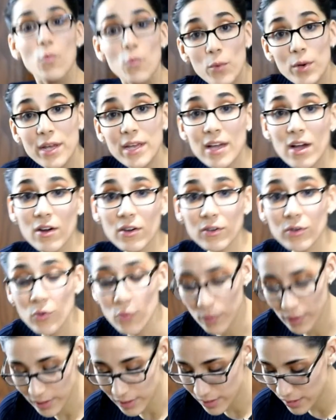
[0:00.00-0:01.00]
We are
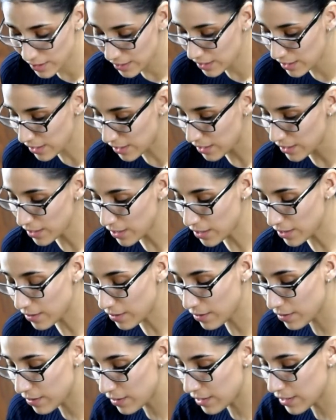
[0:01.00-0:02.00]
going to get
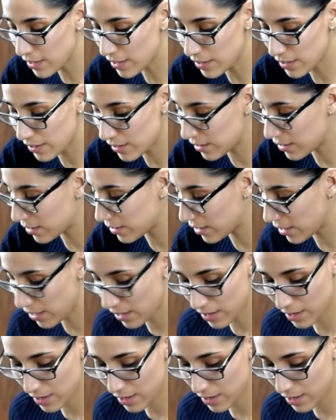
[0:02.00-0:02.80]
this